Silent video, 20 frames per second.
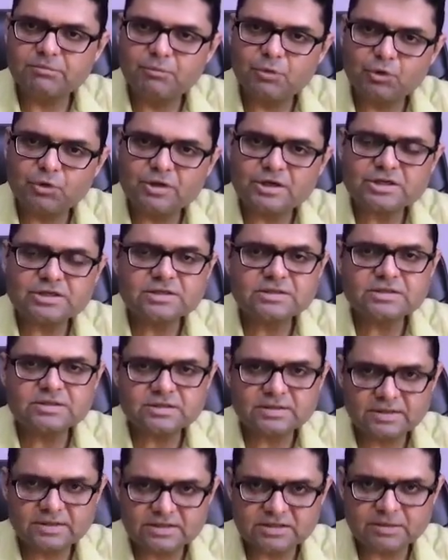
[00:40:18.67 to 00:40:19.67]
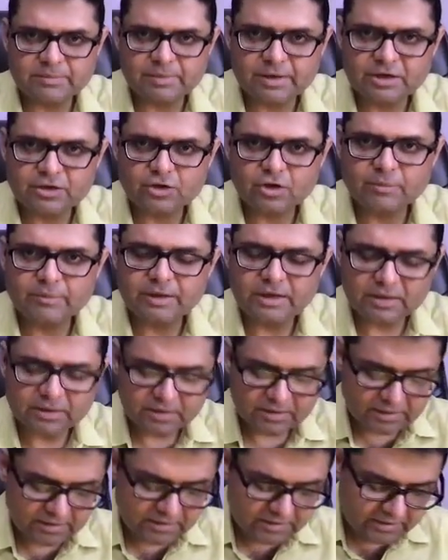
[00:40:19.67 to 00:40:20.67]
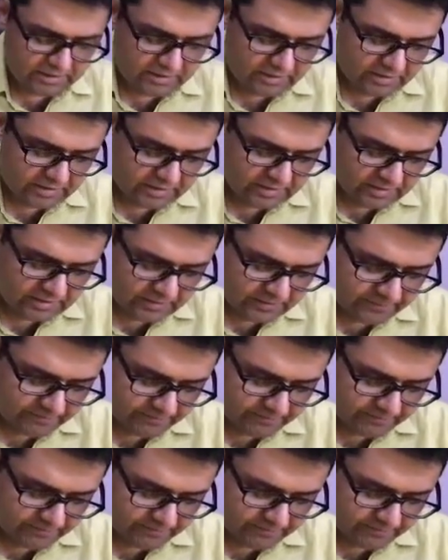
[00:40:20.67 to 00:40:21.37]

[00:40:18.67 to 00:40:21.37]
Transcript: Mutations is a big topic. Here,